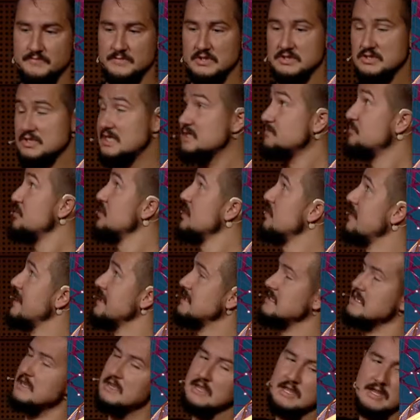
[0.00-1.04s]
So that's pretty
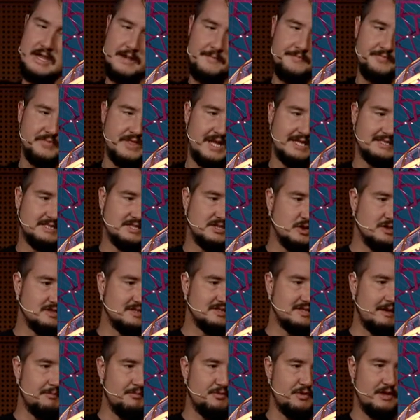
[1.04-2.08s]
great. That's not
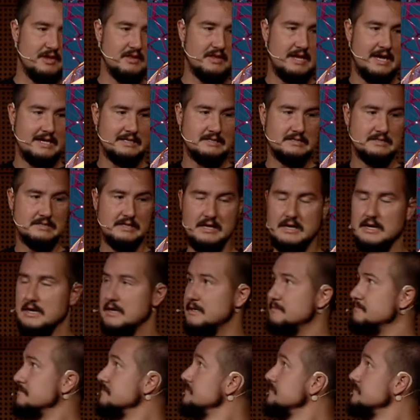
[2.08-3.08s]
something that a